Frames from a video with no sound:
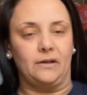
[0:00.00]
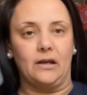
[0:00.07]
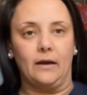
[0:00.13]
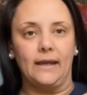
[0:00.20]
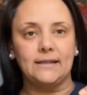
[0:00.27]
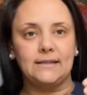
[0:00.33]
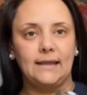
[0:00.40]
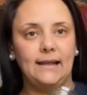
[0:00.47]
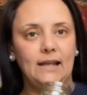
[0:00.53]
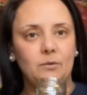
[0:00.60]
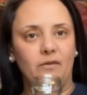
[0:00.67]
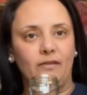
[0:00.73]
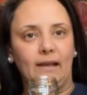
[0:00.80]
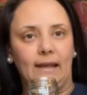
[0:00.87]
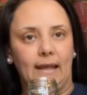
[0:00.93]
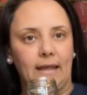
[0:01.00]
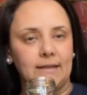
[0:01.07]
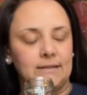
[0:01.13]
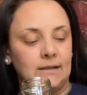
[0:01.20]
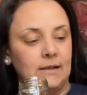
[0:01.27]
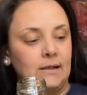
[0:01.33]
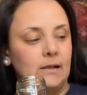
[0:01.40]
Now, ideally with a
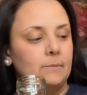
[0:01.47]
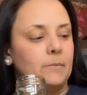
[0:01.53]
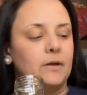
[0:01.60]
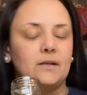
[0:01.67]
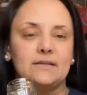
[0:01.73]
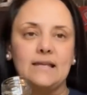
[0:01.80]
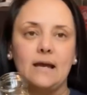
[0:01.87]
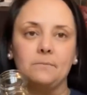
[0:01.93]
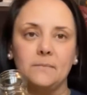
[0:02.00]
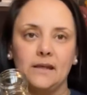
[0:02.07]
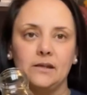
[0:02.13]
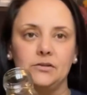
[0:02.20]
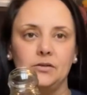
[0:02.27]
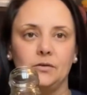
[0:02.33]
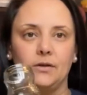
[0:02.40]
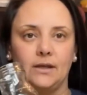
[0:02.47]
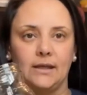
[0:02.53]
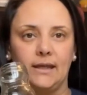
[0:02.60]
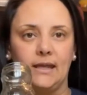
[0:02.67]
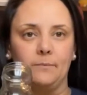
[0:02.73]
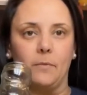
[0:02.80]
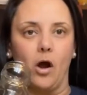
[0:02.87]
lid, because that means you can
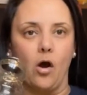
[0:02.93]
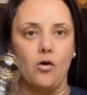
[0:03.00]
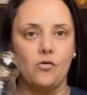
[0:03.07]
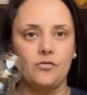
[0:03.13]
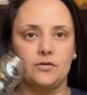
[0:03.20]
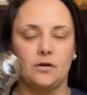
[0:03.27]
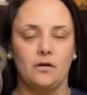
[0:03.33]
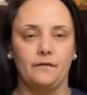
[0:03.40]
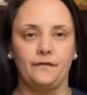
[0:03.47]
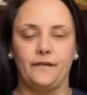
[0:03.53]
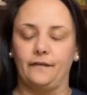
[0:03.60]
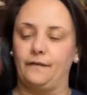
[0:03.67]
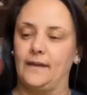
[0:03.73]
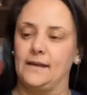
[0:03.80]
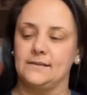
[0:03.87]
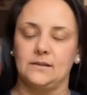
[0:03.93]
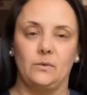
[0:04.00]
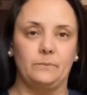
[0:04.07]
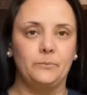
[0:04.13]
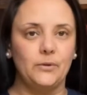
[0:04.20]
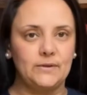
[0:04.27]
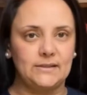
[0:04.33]
keep hold of the things that
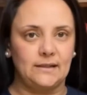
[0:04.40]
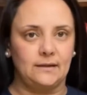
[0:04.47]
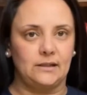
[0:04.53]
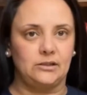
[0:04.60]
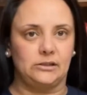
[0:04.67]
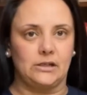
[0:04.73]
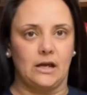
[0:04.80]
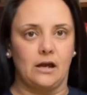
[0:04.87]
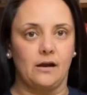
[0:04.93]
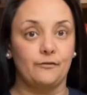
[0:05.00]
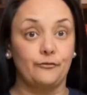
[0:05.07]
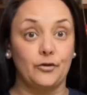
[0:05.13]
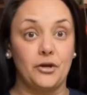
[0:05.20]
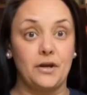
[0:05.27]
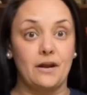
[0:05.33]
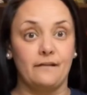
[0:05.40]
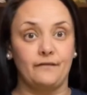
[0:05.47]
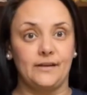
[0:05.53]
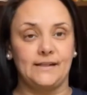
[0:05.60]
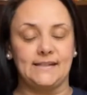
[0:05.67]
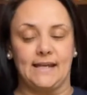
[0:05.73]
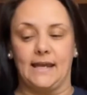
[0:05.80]
we put in this jar for
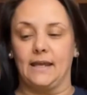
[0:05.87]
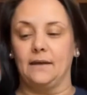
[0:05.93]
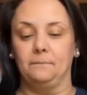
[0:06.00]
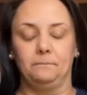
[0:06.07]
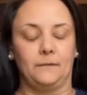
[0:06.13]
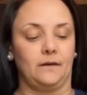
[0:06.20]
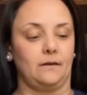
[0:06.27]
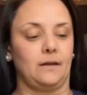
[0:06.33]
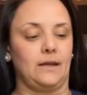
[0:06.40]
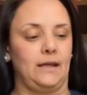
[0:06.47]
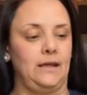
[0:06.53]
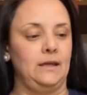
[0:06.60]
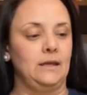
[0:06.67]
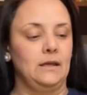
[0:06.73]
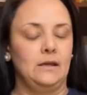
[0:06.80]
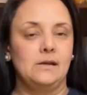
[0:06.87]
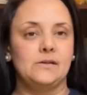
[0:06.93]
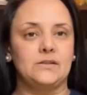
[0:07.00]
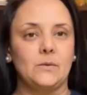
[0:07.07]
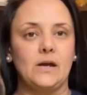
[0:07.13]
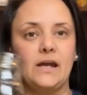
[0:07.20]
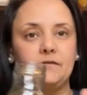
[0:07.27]
another day. Okay,
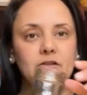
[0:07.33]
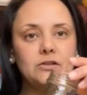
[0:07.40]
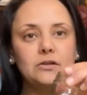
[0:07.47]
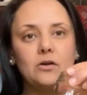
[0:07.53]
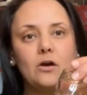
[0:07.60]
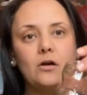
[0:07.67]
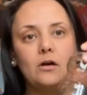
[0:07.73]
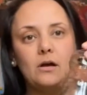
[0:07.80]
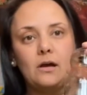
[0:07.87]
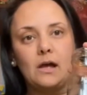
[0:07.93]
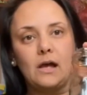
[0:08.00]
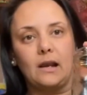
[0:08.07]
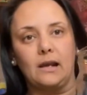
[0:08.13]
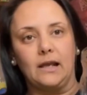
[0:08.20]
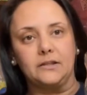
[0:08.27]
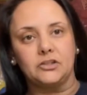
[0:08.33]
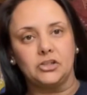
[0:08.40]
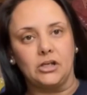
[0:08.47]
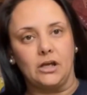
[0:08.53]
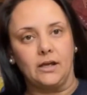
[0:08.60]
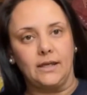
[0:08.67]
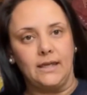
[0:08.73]
so I've just got a glass
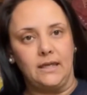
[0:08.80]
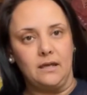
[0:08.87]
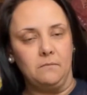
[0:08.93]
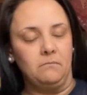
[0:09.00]
jar here.